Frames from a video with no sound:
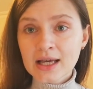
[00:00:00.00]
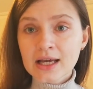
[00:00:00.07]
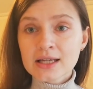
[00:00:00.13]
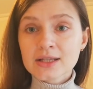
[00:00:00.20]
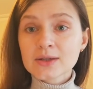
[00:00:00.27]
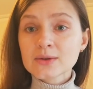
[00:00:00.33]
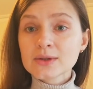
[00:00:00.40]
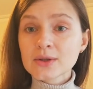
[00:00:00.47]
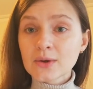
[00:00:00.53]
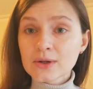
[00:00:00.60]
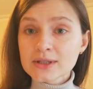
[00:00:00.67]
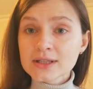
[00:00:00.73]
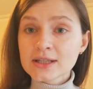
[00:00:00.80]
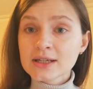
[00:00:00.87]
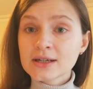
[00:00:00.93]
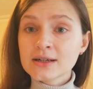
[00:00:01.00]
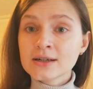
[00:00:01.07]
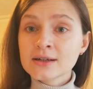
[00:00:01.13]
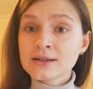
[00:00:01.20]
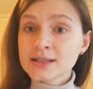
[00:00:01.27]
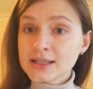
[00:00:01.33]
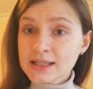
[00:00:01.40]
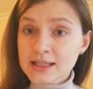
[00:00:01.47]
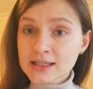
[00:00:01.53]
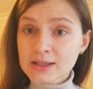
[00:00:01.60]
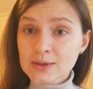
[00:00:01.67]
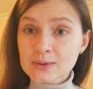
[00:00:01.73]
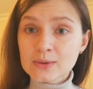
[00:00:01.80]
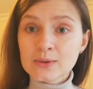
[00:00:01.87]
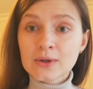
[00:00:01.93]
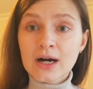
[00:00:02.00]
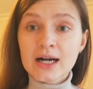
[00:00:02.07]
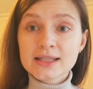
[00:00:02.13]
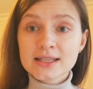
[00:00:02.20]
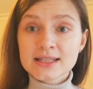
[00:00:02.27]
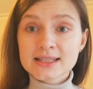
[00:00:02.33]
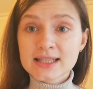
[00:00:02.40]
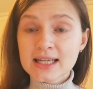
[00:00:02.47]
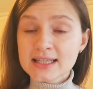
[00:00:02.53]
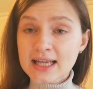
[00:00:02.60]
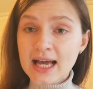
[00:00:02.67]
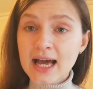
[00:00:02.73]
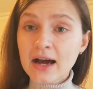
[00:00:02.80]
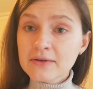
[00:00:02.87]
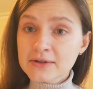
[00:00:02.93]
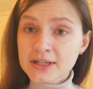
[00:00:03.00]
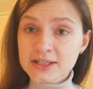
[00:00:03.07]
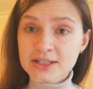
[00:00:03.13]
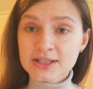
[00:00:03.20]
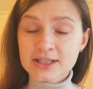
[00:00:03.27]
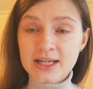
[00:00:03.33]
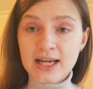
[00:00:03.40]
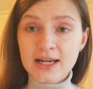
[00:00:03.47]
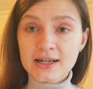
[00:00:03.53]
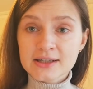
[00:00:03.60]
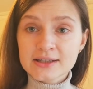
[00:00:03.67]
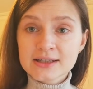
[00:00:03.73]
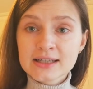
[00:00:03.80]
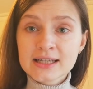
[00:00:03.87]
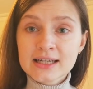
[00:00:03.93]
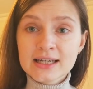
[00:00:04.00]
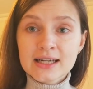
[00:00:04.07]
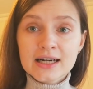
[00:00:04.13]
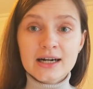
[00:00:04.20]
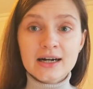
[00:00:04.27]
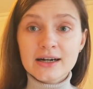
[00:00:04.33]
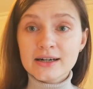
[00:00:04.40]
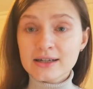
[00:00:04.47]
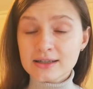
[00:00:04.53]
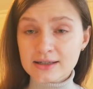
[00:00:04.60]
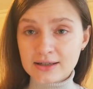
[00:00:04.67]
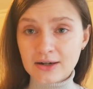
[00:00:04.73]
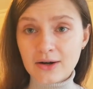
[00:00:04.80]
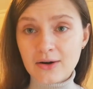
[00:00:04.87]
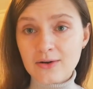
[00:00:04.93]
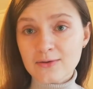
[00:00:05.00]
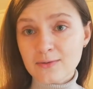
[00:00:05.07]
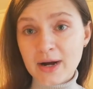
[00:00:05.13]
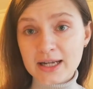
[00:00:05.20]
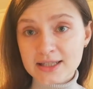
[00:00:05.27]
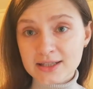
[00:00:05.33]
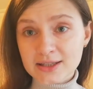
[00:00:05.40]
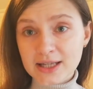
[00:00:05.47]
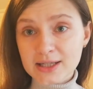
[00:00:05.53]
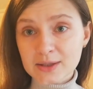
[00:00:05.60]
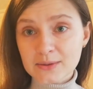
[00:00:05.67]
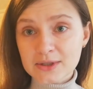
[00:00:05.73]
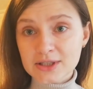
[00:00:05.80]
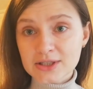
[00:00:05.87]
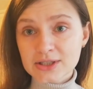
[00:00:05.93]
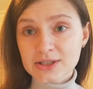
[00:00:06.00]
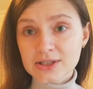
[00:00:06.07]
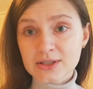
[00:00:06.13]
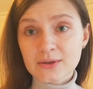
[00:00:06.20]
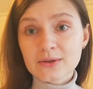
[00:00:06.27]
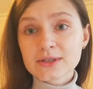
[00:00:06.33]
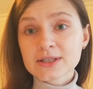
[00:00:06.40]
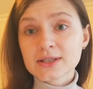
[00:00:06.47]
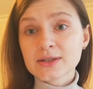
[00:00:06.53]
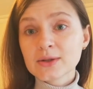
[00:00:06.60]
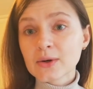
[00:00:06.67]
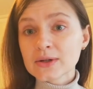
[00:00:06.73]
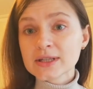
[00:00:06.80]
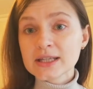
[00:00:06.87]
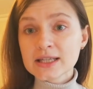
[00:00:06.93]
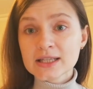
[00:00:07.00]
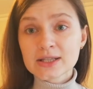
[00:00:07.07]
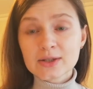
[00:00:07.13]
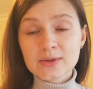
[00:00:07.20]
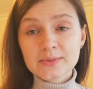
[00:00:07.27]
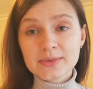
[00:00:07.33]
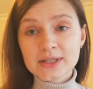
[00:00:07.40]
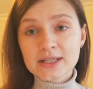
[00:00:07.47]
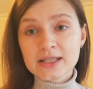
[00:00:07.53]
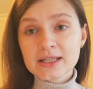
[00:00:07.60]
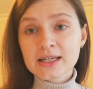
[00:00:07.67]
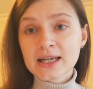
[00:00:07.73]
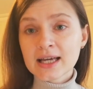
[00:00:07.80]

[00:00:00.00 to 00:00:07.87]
You don't need to understand every detail of Python language. You also don't need to be